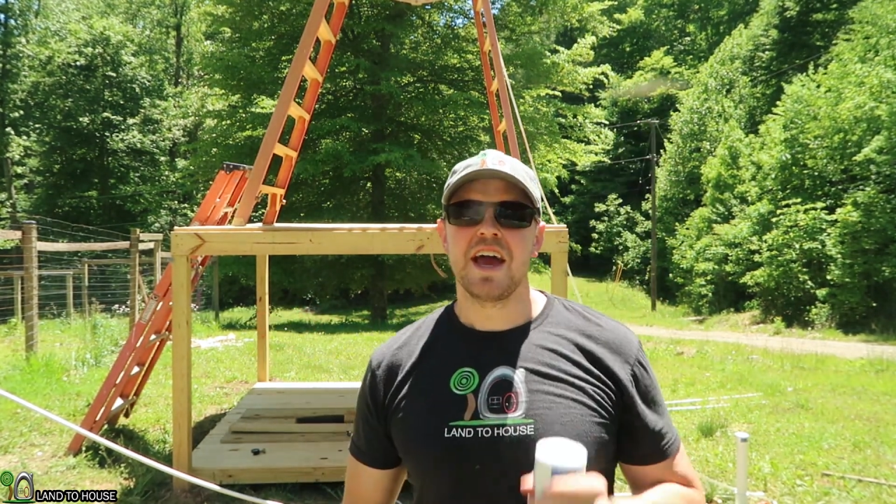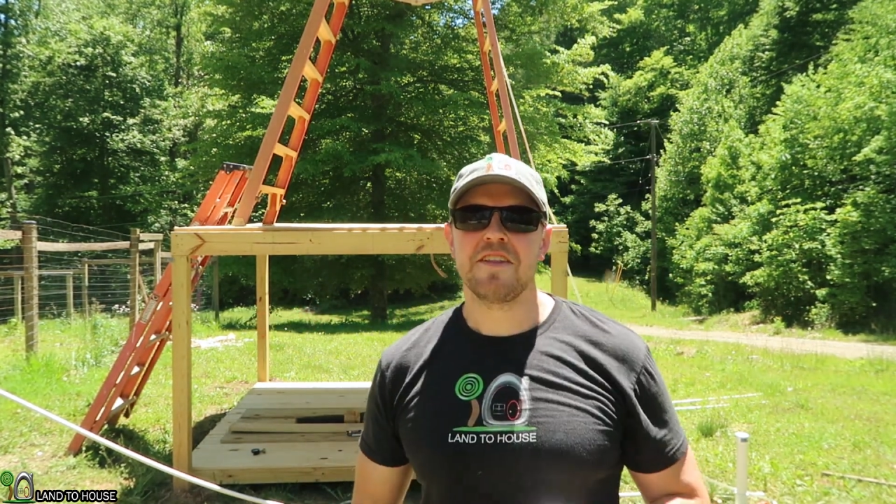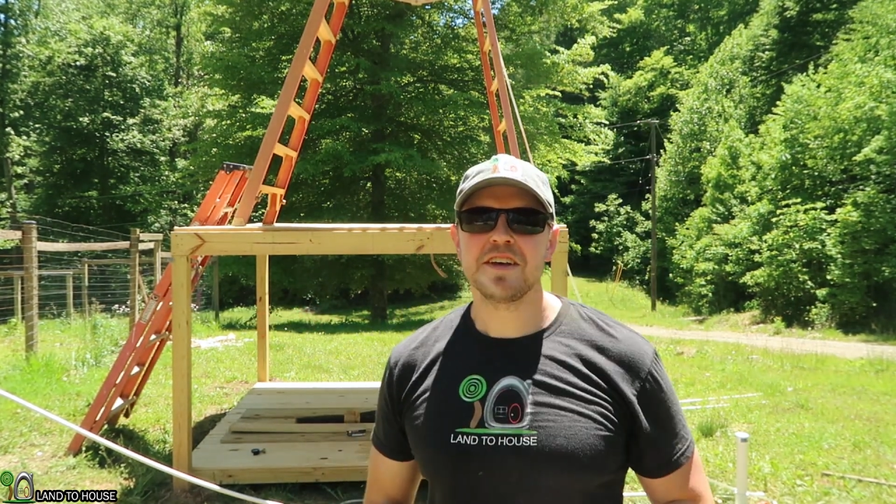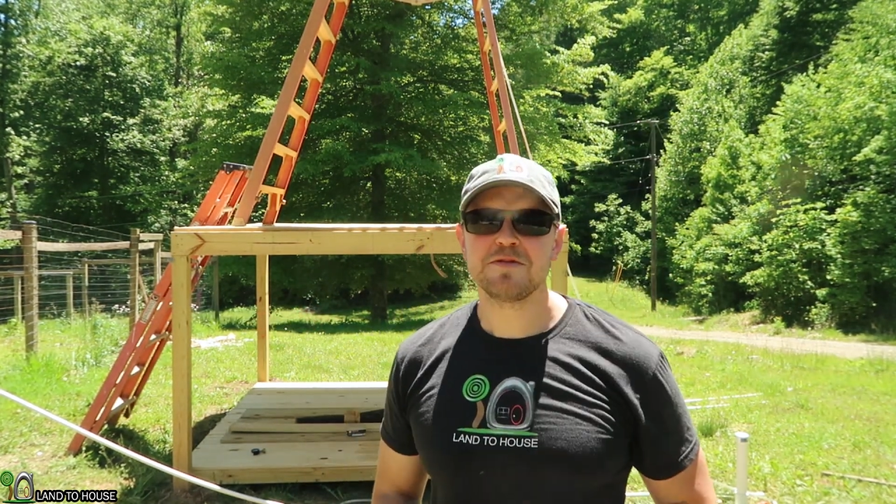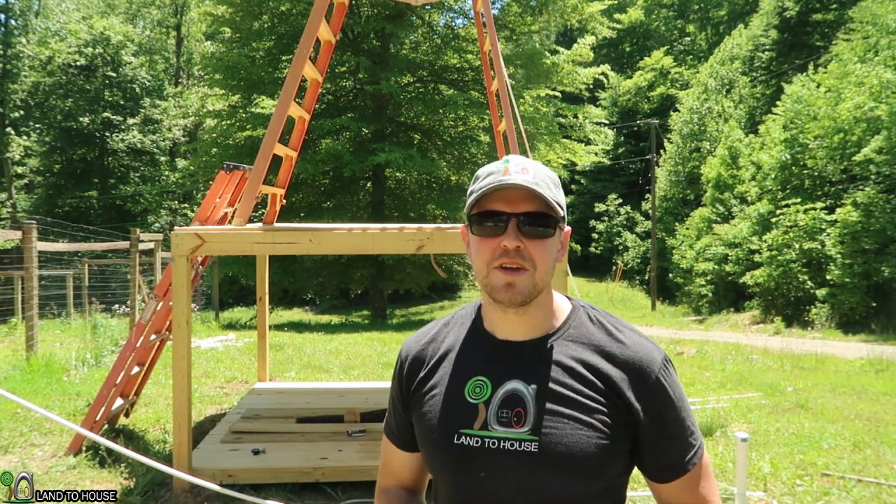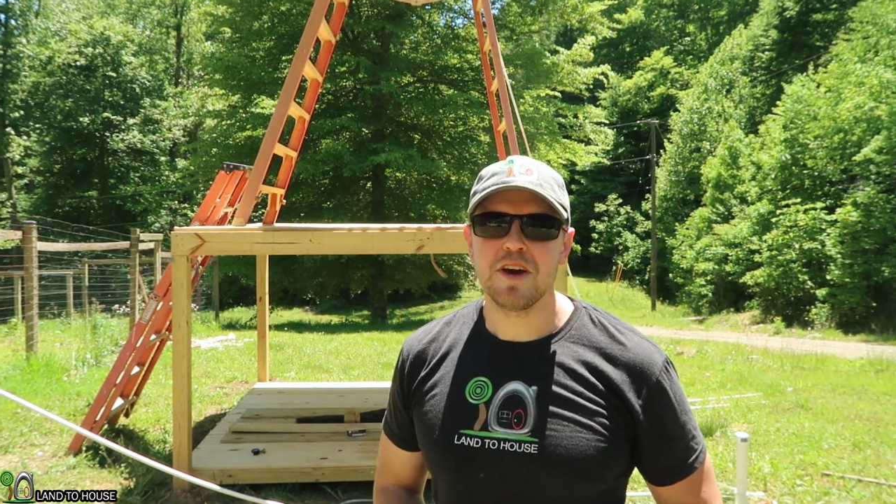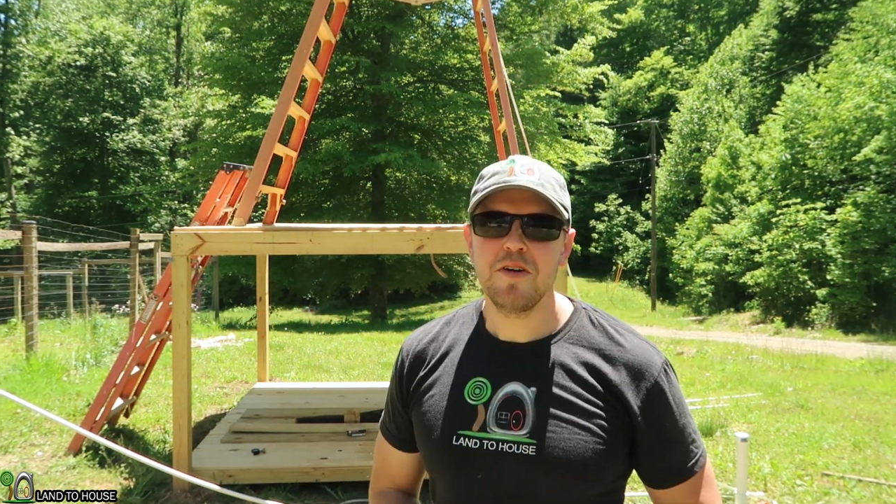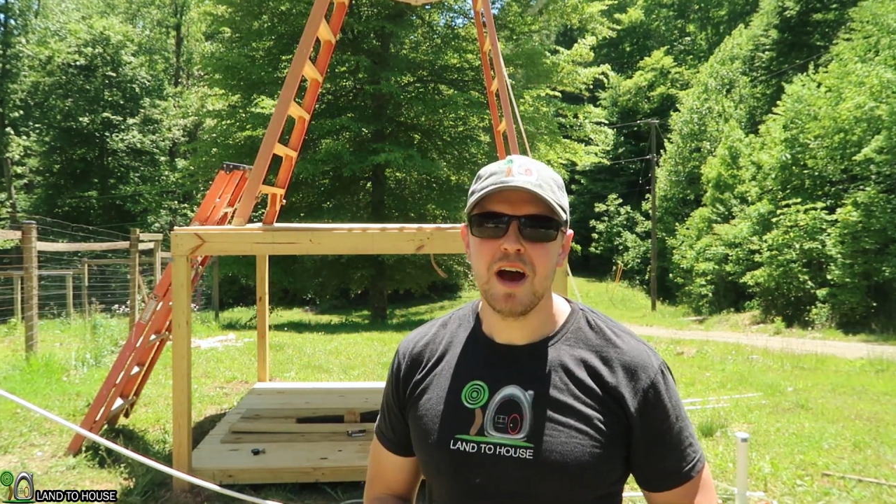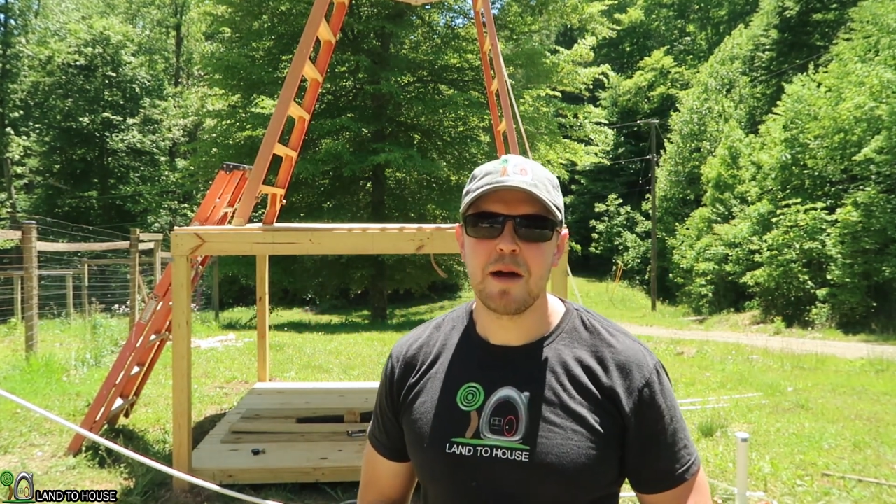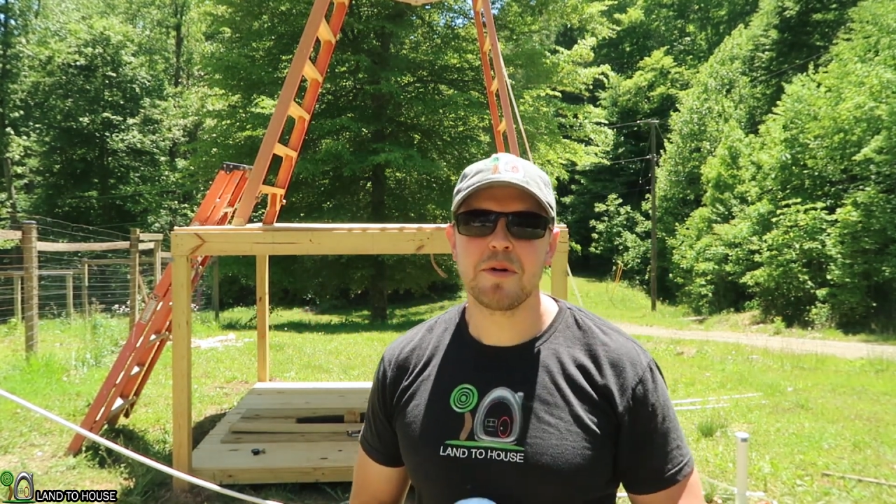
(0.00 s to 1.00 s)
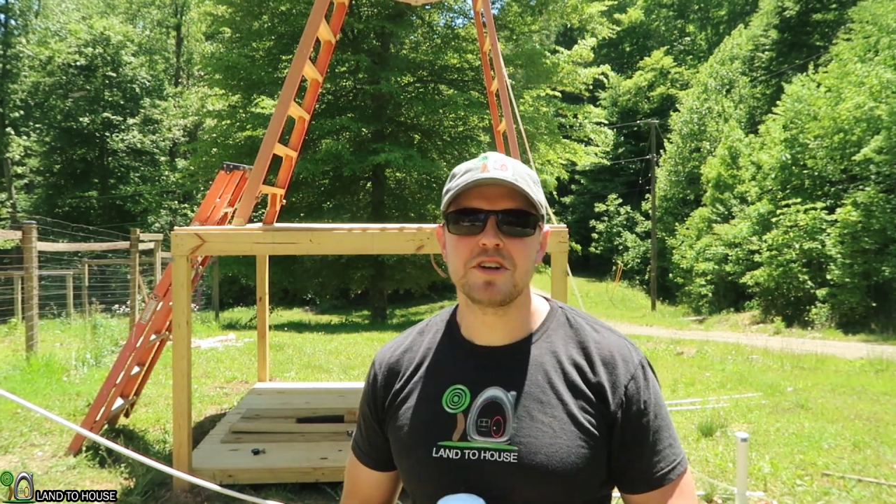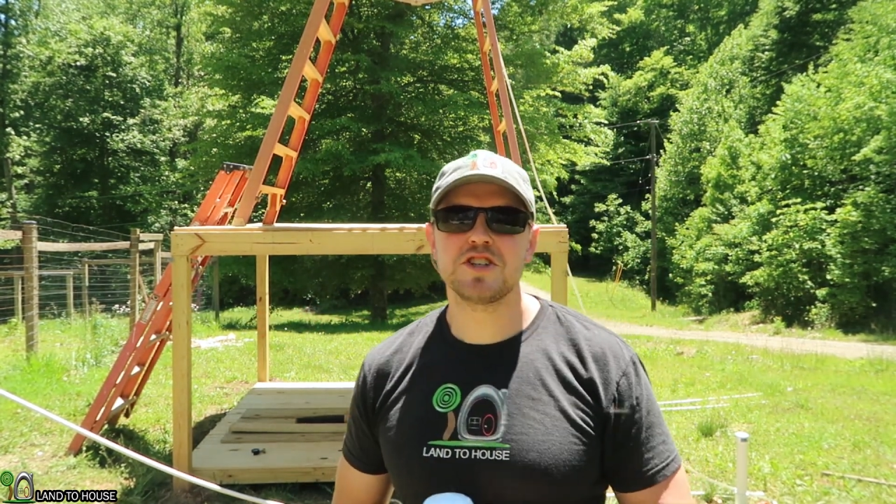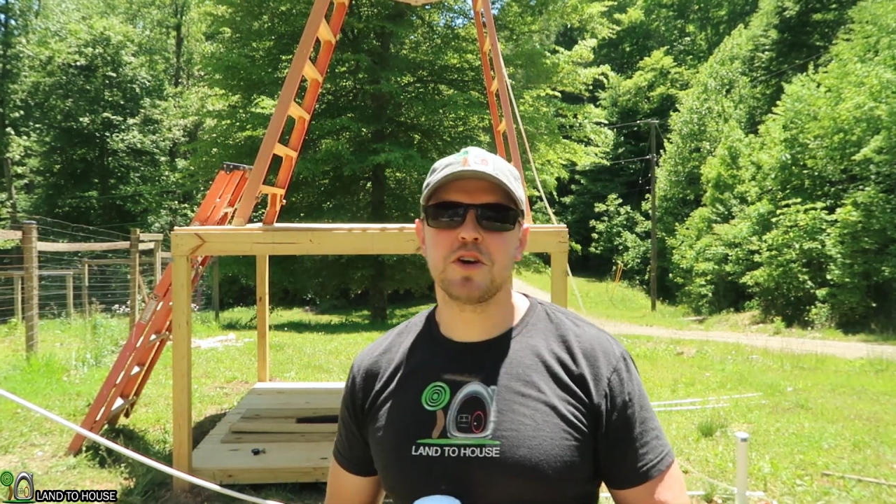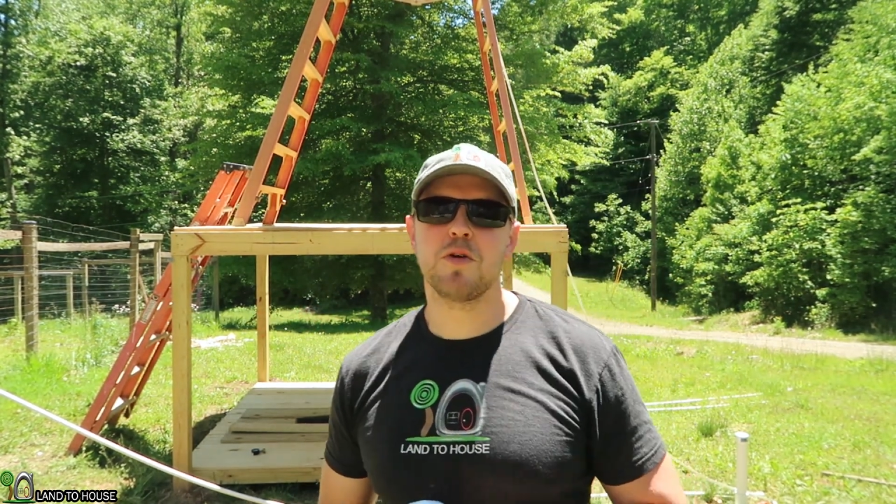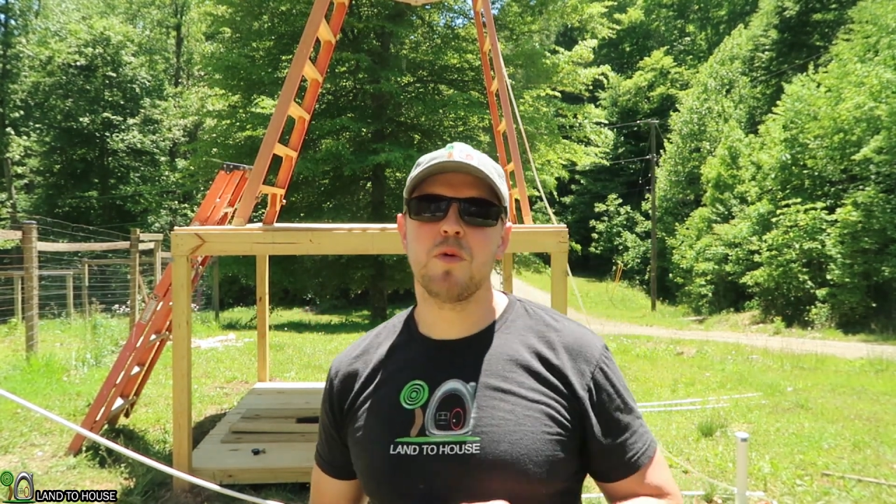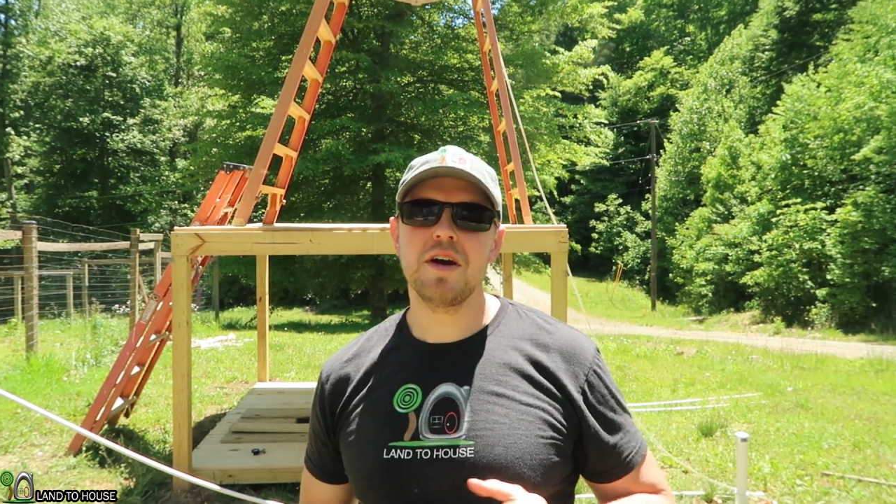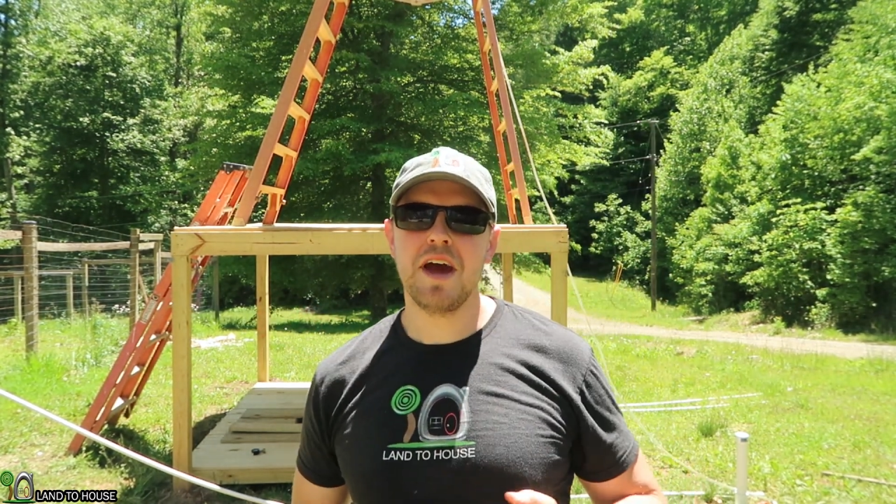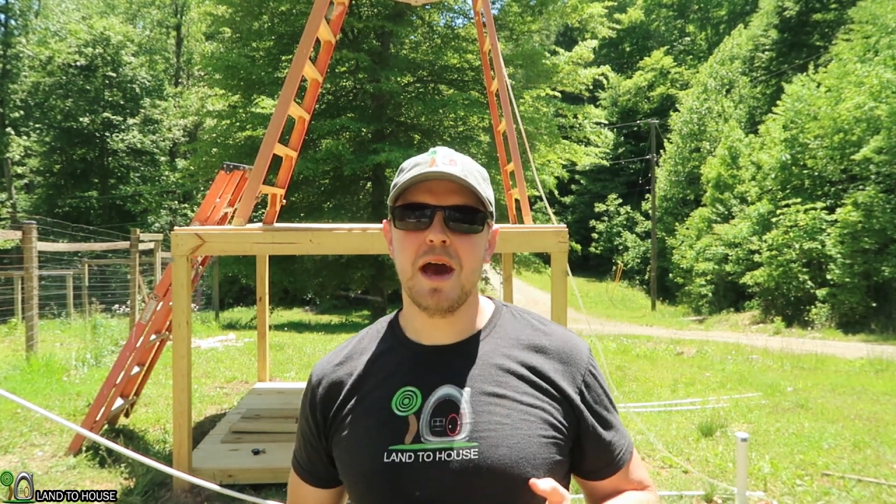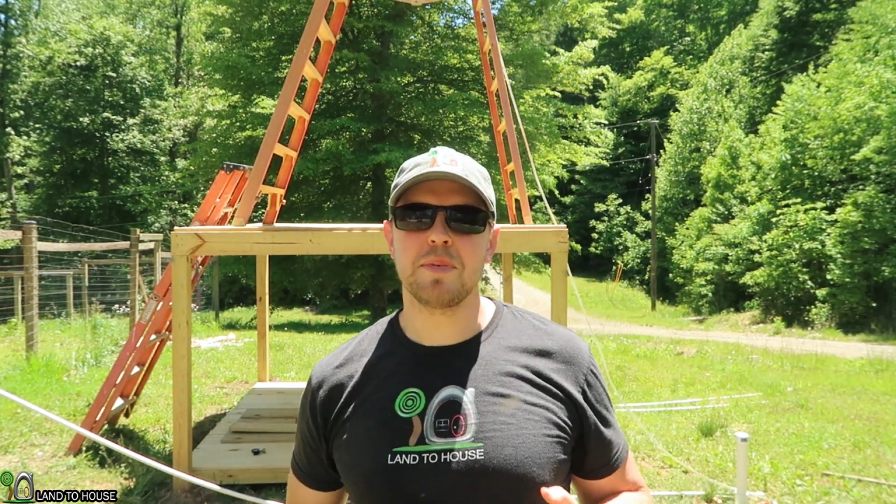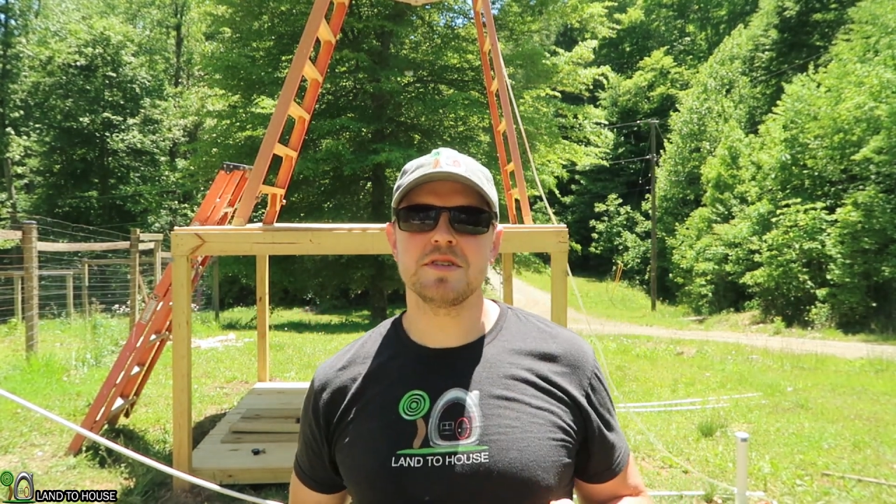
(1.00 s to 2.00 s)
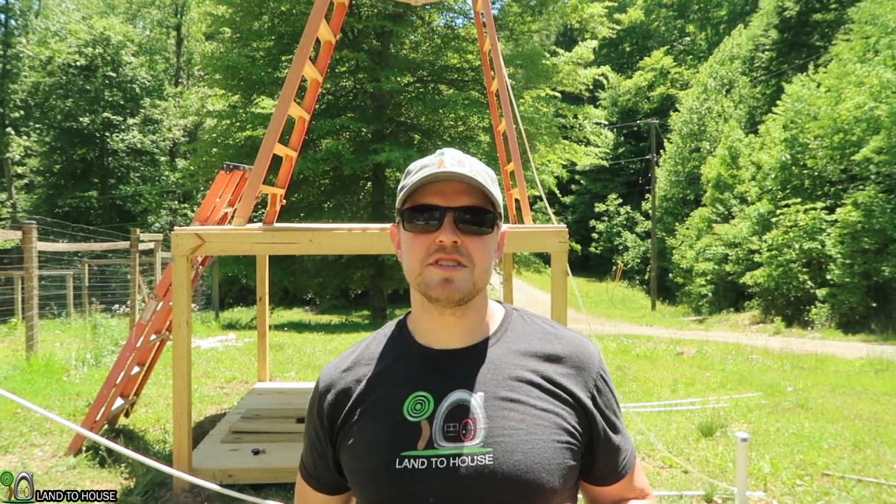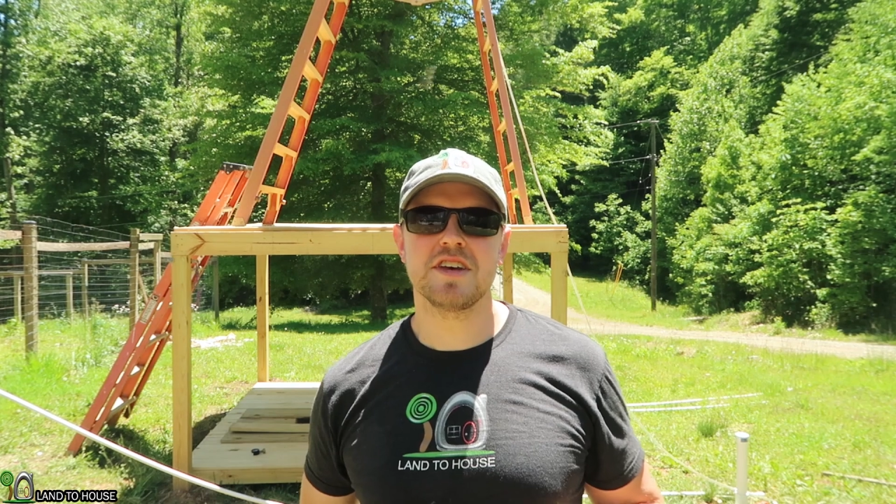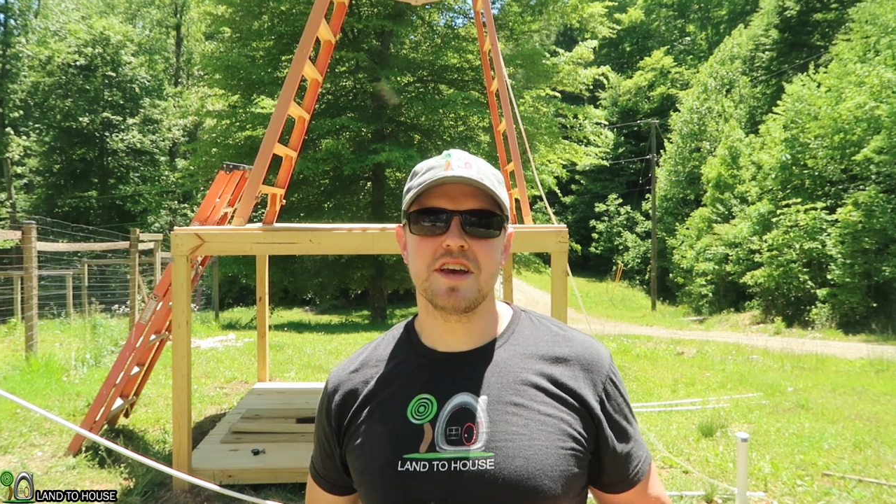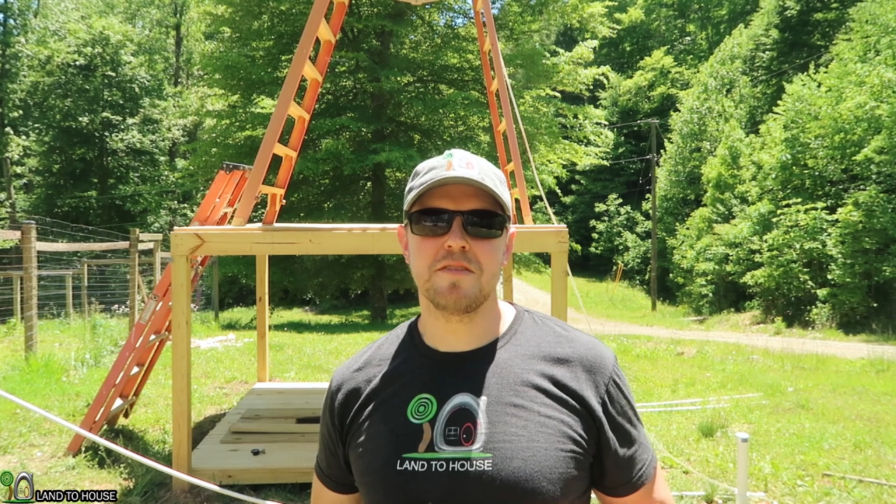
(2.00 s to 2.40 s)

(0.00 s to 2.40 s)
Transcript: In this video, I'm gonna show you what happens